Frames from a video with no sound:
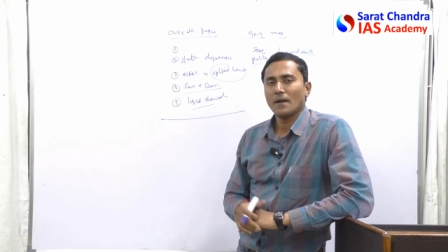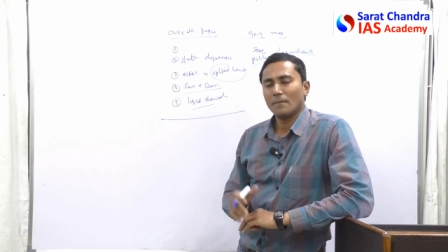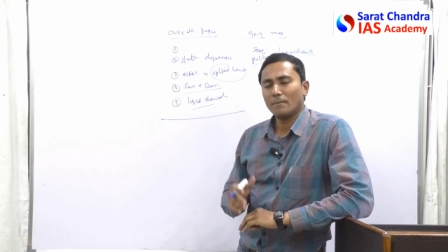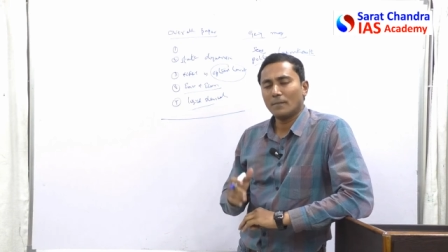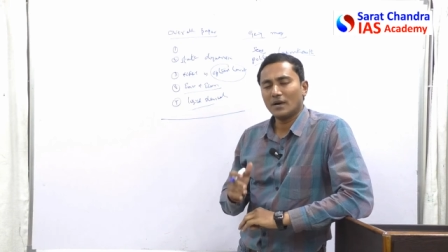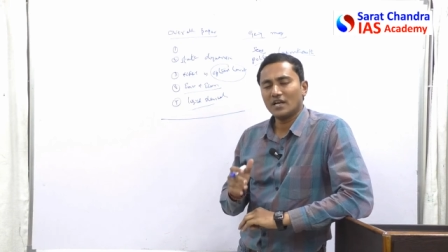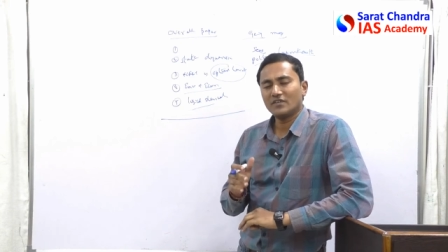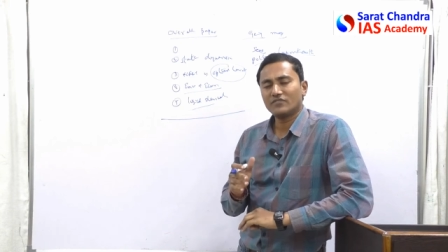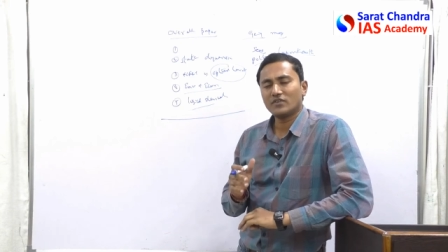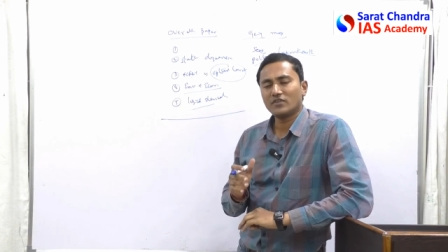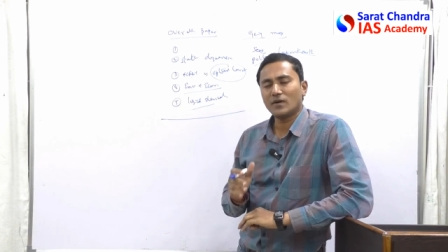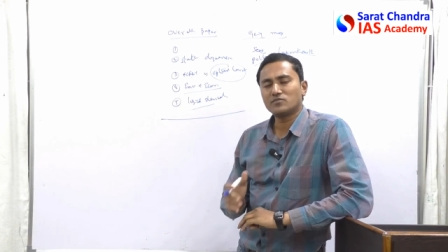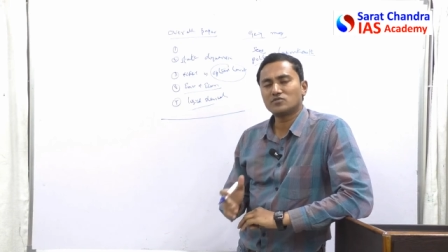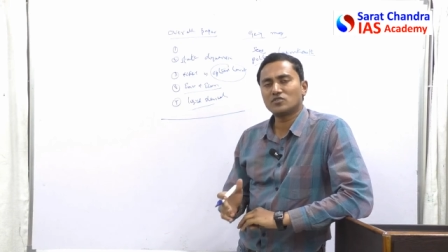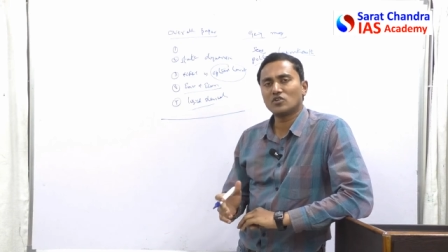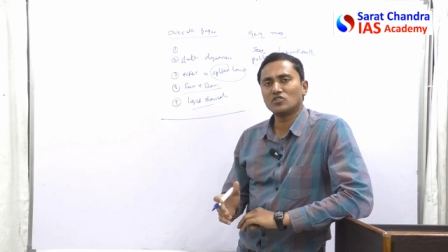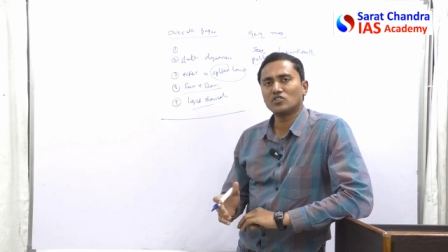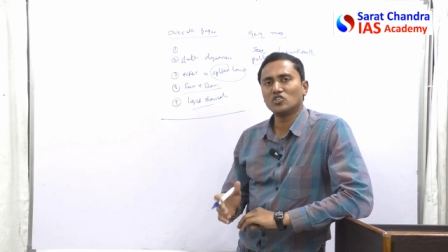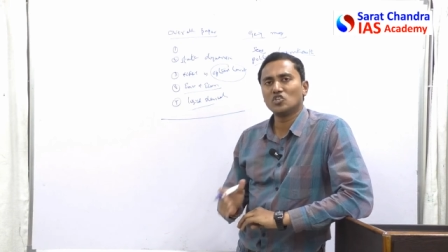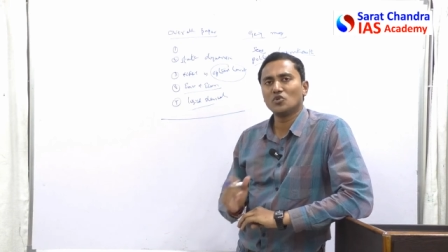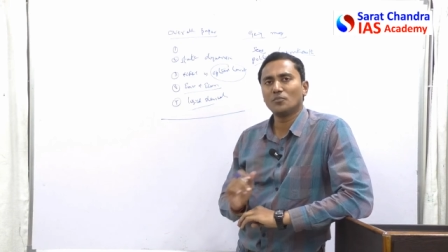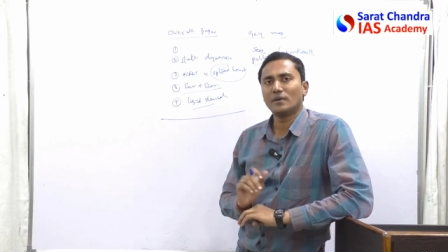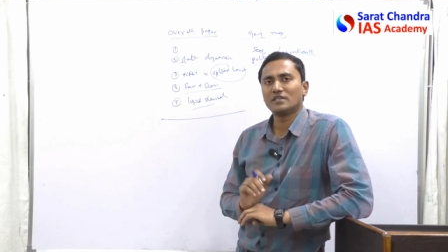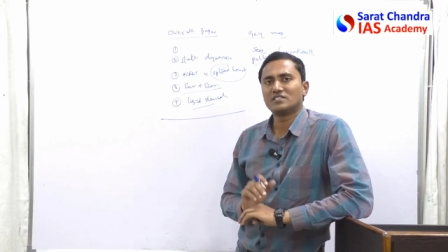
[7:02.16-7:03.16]
But if you observe
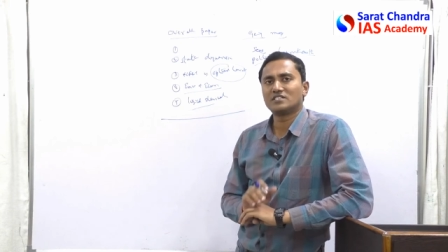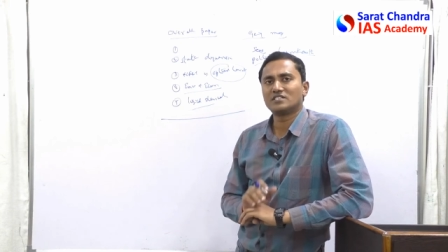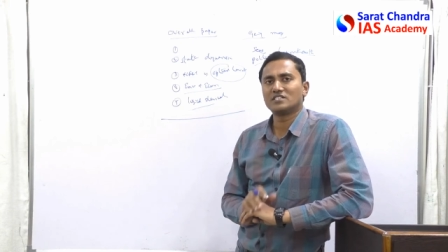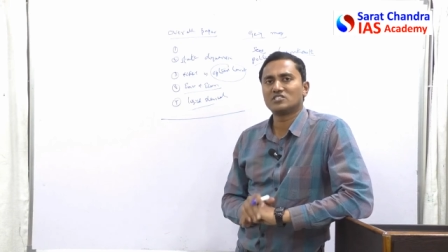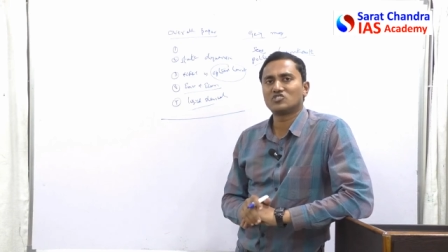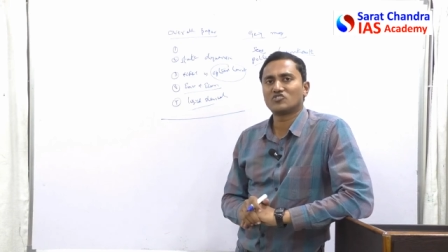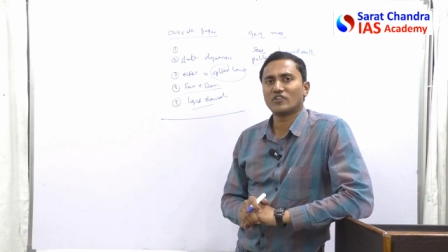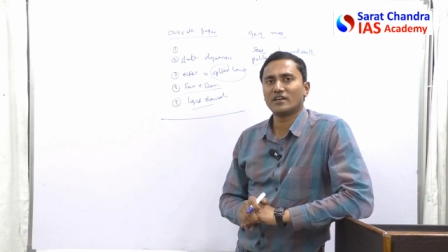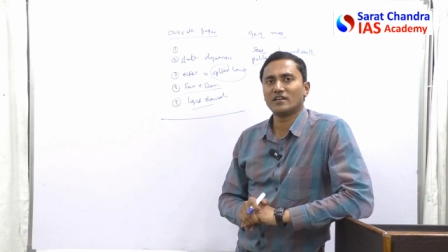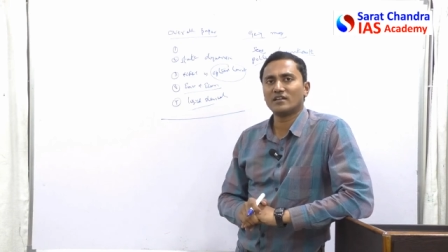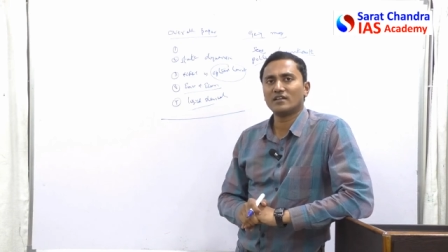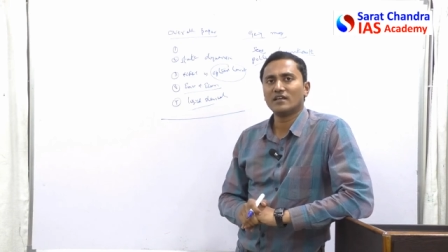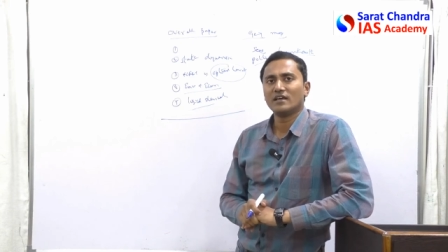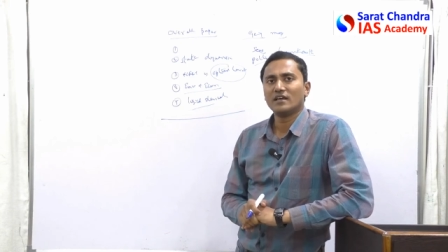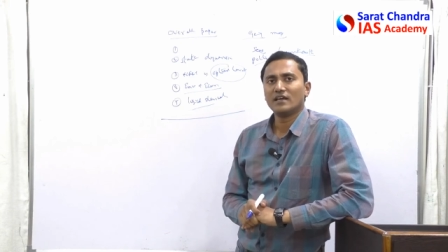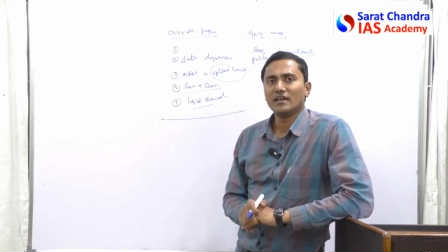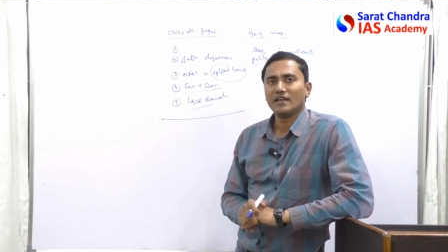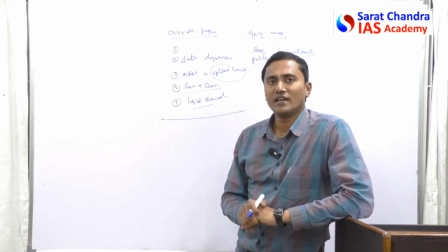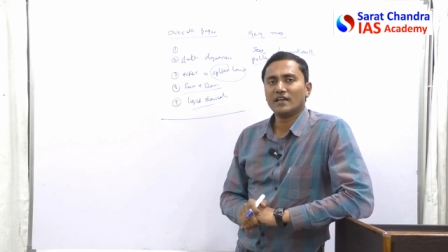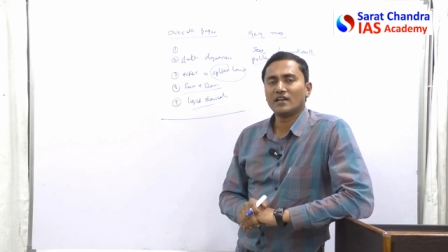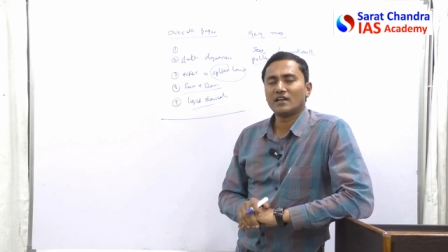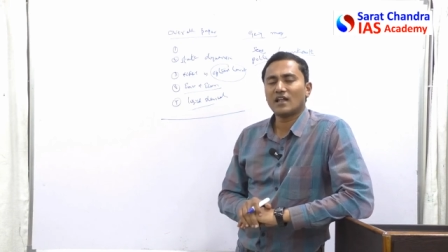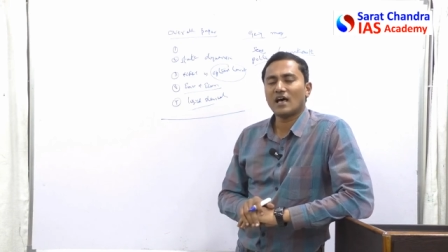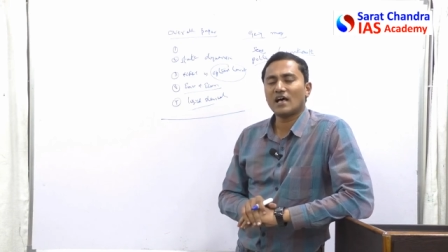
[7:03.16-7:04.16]
the UPSC
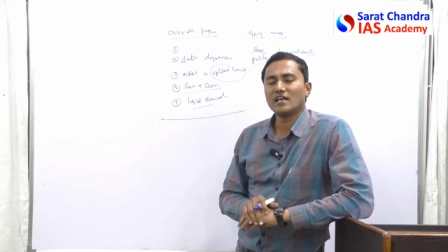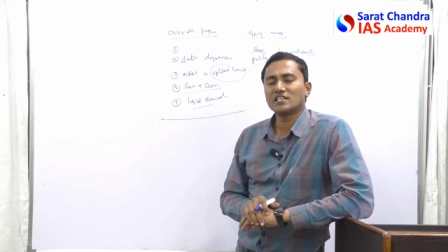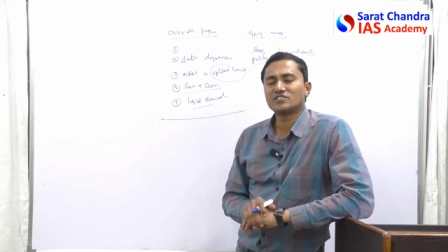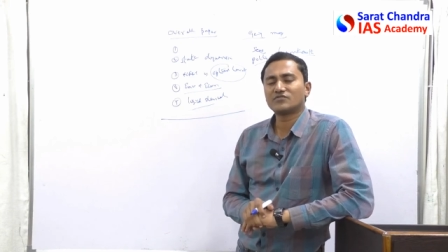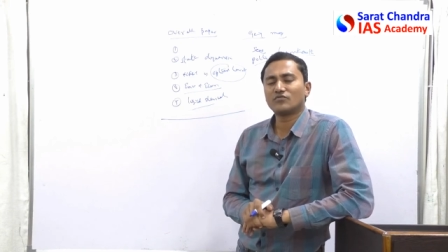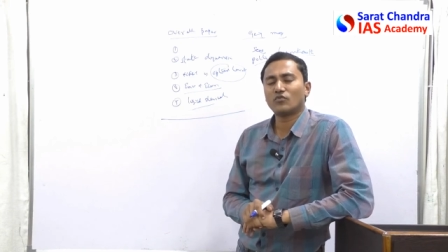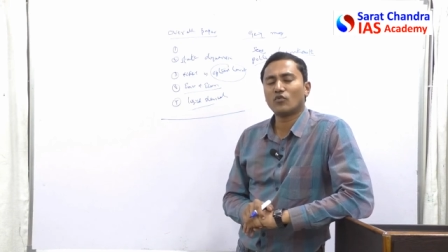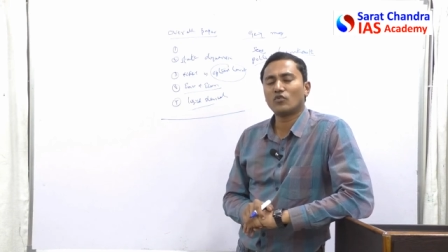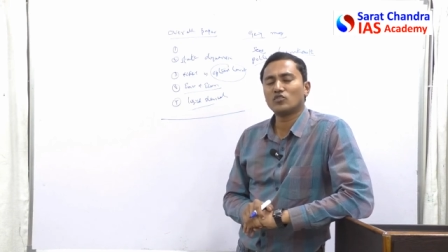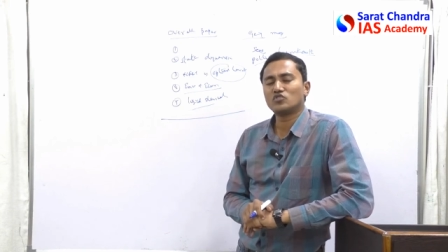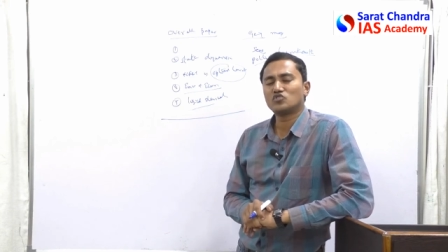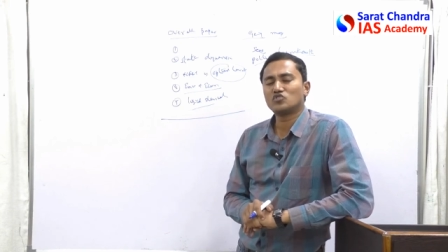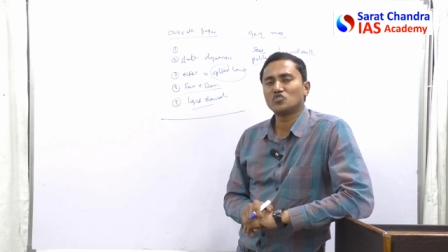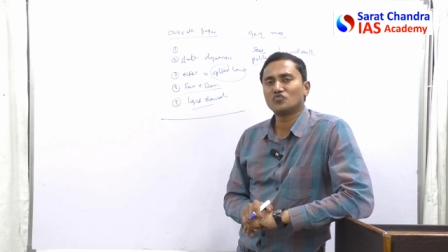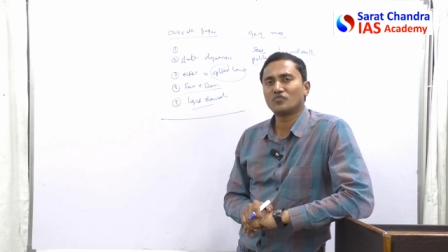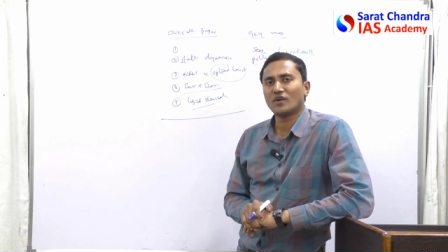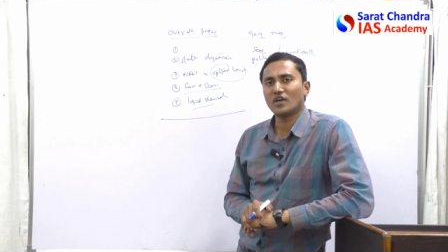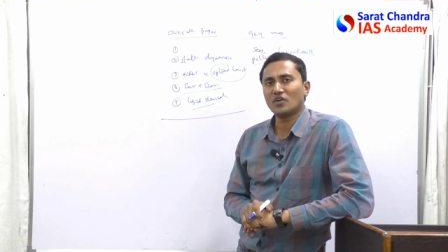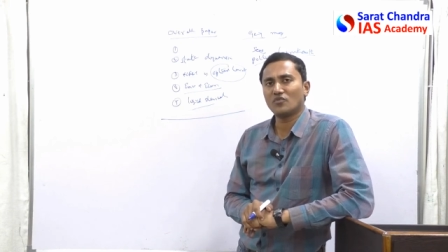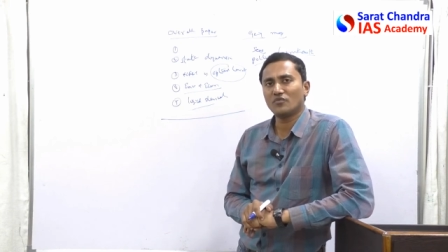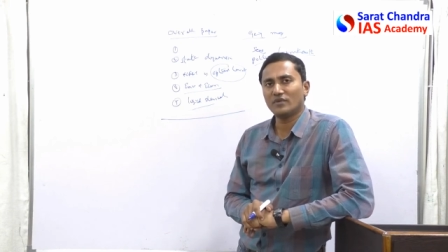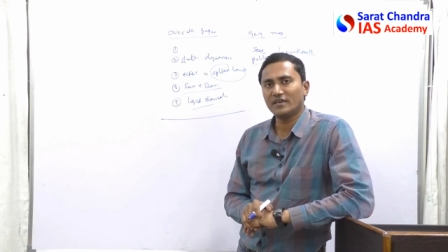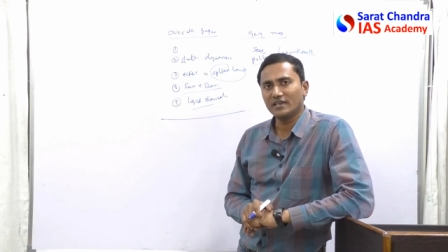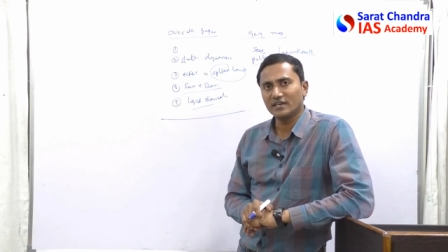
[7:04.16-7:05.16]
trend in last 4 to
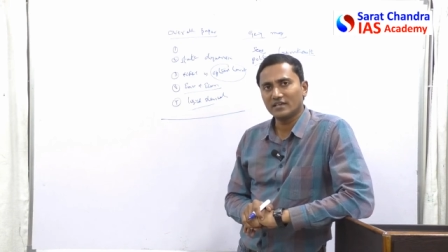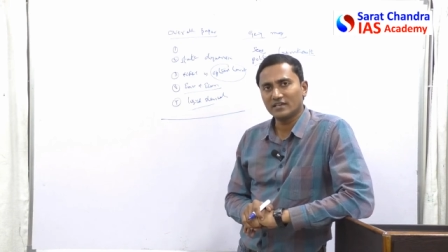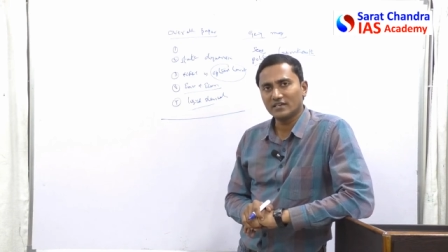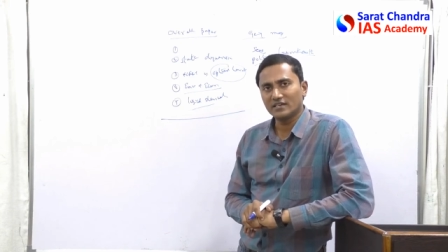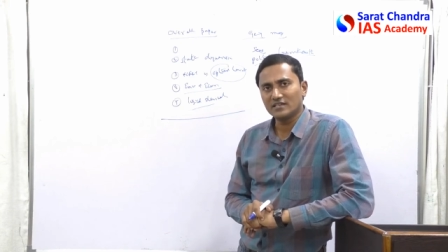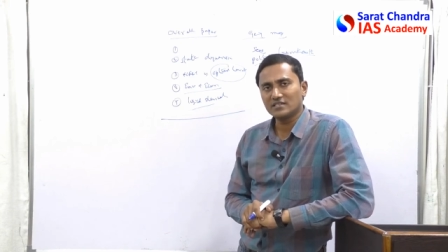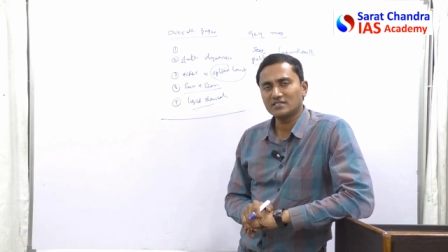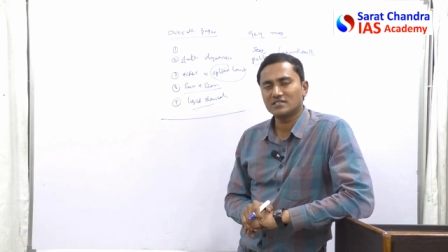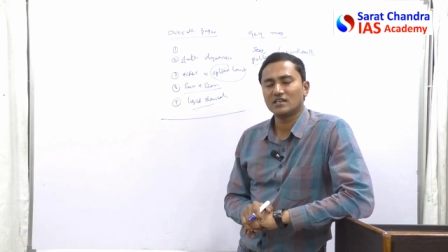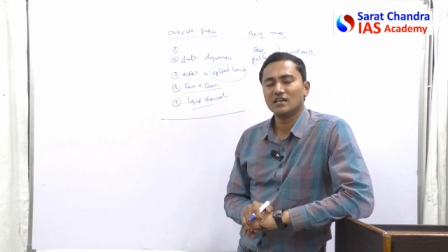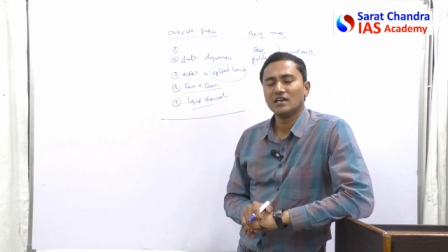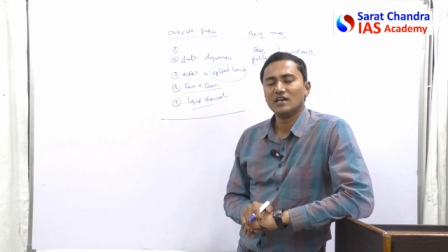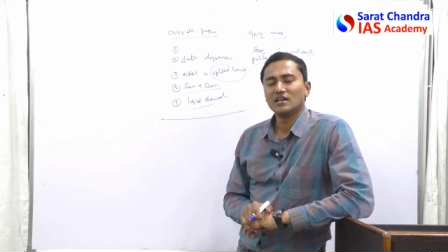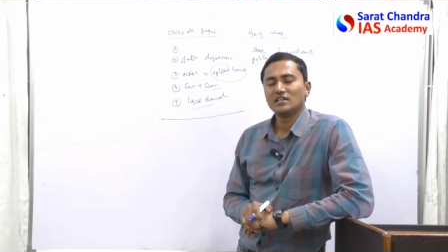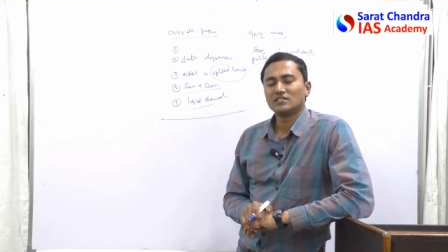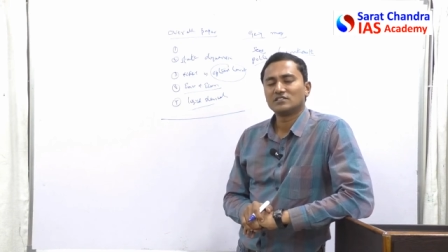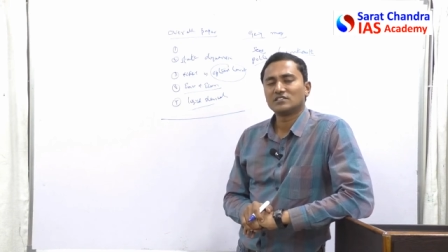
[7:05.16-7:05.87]
5 years,